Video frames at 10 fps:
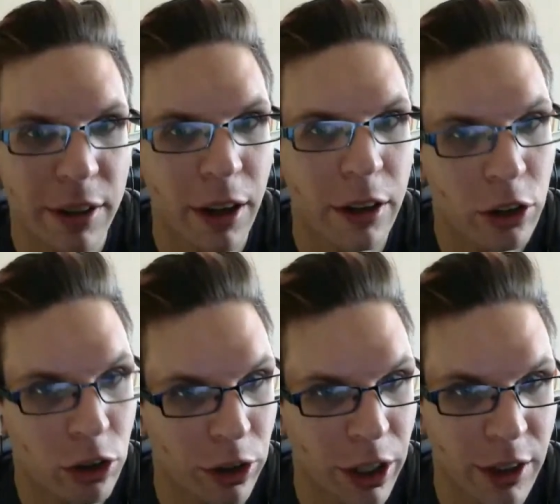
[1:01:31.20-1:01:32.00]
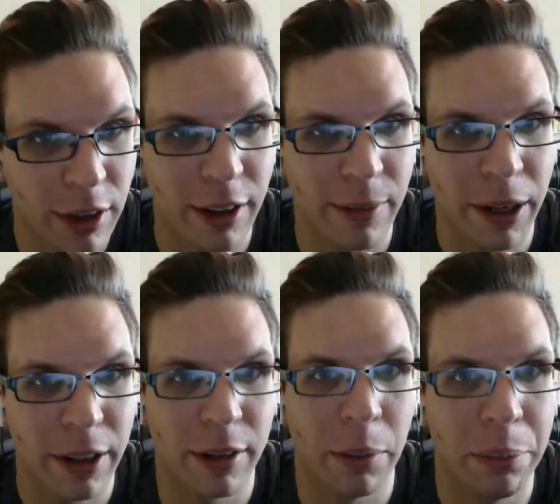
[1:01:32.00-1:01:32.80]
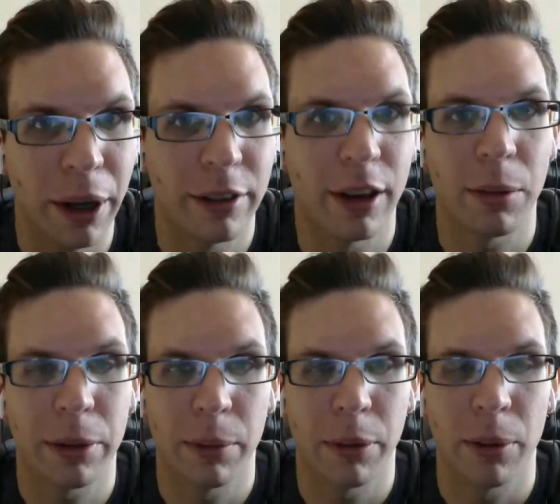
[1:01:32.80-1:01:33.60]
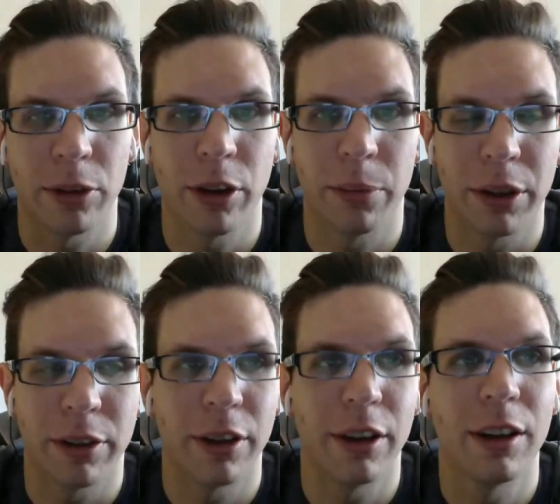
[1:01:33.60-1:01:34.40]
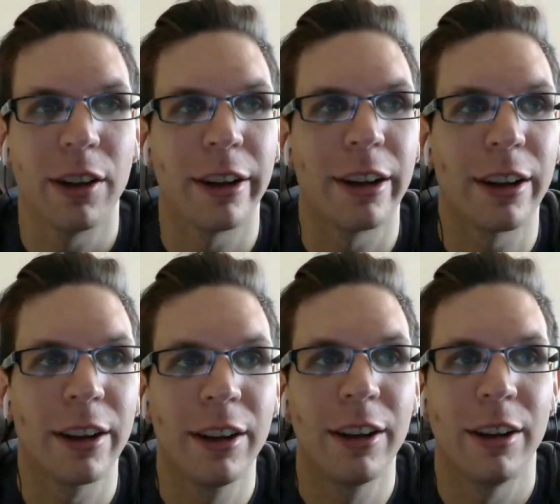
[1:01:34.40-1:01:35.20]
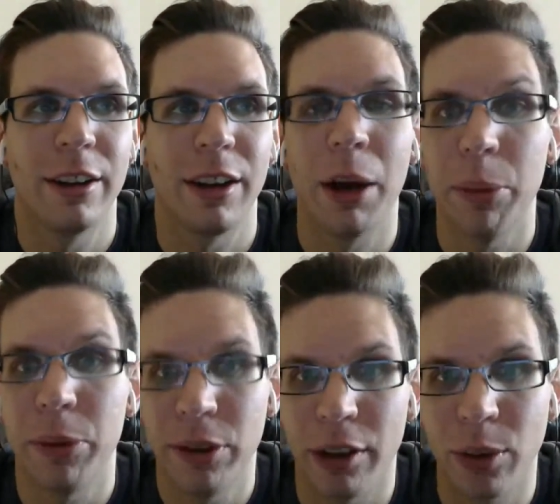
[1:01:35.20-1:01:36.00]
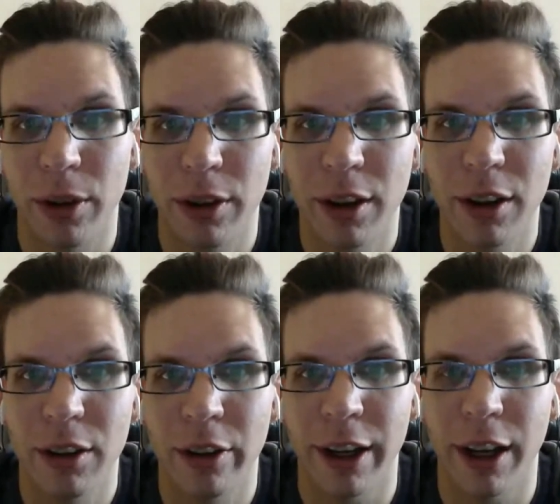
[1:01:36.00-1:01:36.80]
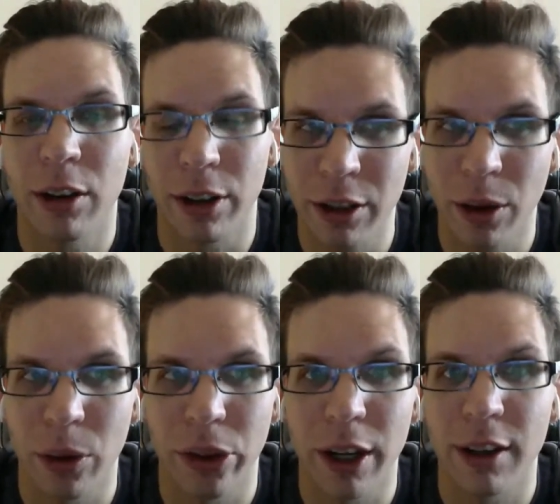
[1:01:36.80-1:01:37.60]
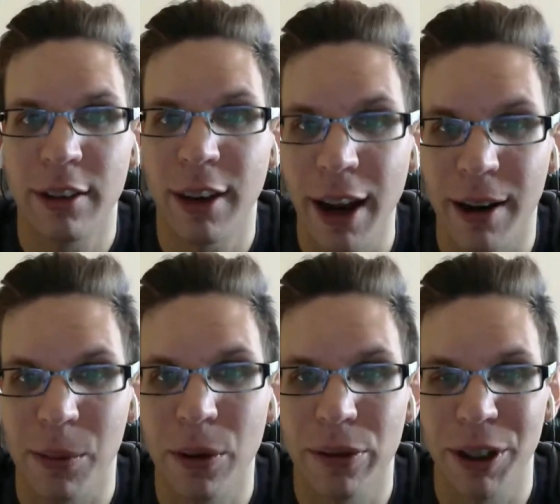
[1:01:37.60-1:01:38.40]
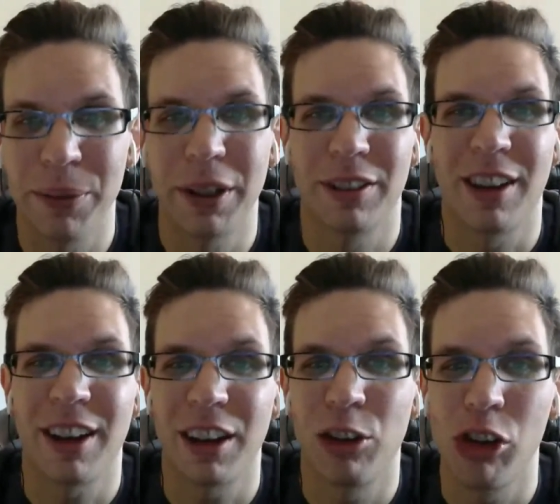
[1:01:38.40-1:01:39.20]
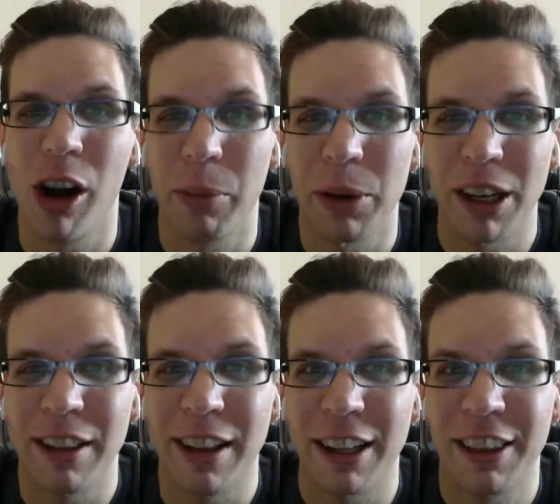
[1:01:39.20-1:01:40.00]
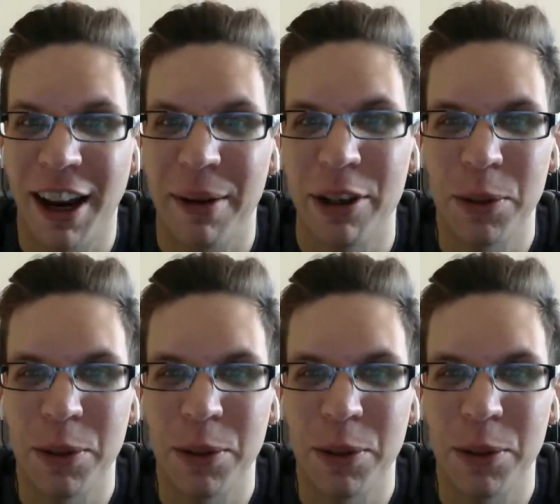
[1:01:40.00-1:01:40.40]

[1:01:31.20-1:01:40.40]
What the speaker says: down the street that makes the best eggplant parmesan pizza, and like I'm obsessed with it. Like, and I'll eat the whole thing, and it's terrible for you because like you should not be eating like that much